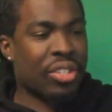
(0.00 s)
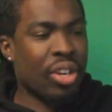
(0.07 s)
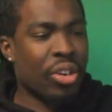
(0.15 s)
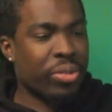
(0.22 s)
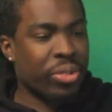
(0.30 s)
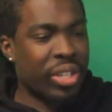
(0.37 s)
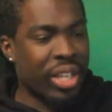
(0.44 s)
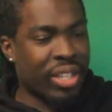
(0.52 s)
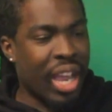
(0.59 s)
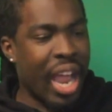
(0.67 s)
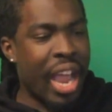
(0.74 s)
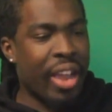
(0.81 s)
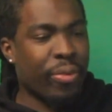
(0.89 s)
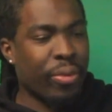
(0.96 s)
Circle says,
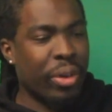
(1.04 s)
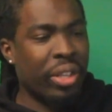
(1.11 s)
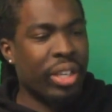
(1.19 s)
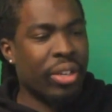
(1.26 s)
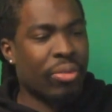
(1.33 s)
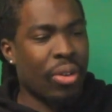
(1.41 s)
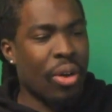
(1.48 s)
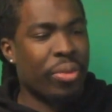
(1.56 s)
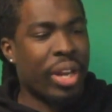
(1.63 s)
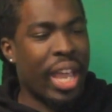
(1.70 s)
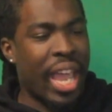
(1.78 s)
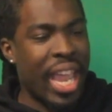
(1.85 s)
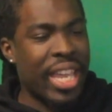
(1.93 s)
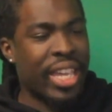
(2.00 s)
I have really grown to
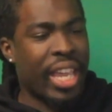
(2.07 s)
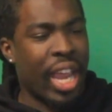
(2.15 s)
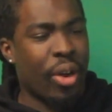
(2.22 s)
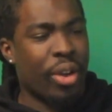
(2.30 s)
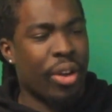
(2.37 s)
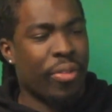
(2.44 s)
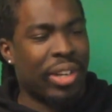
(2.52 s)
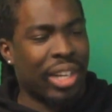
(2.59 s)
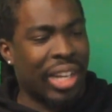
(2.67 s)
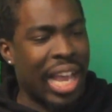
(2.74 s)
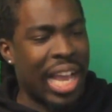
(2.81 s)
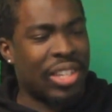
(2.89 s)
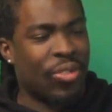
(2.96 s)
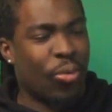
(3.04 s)
hate Gary over the
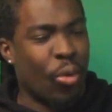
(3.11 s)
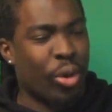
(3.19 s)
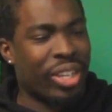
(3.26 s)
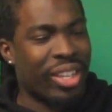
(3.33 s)
last 40